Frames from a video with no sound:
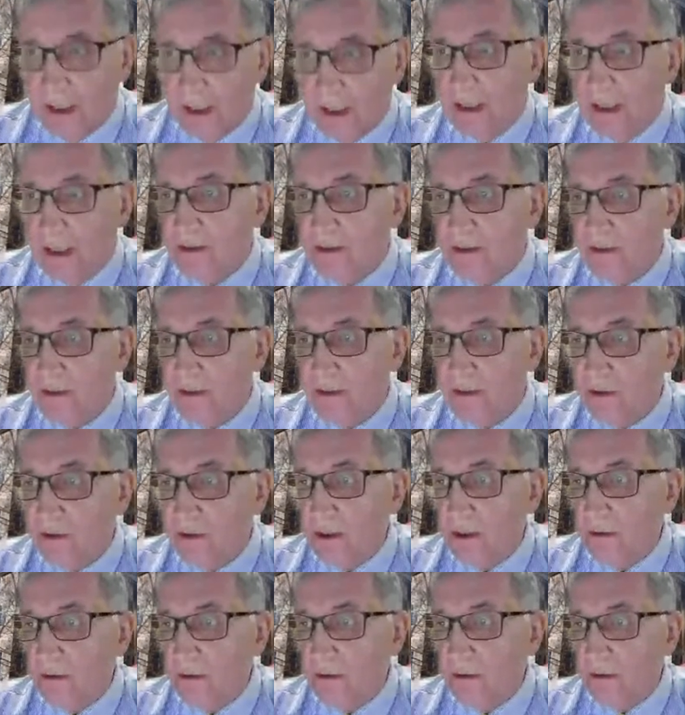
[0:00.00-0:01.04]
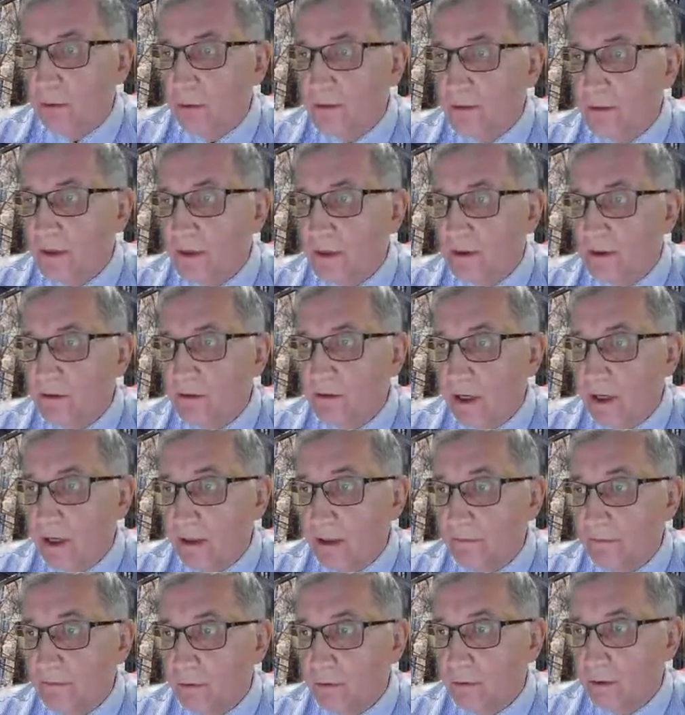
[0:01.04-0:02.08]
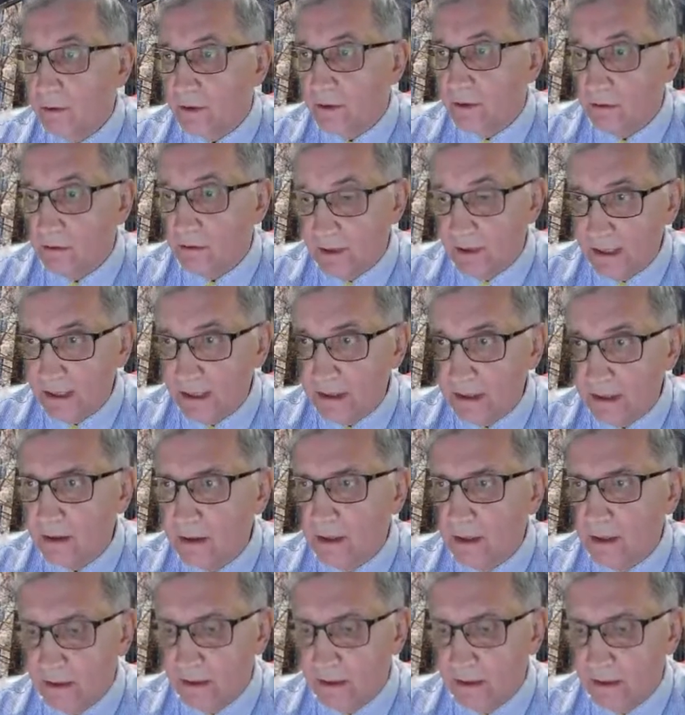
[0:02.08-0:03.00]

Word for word: As seen from this graph on the right,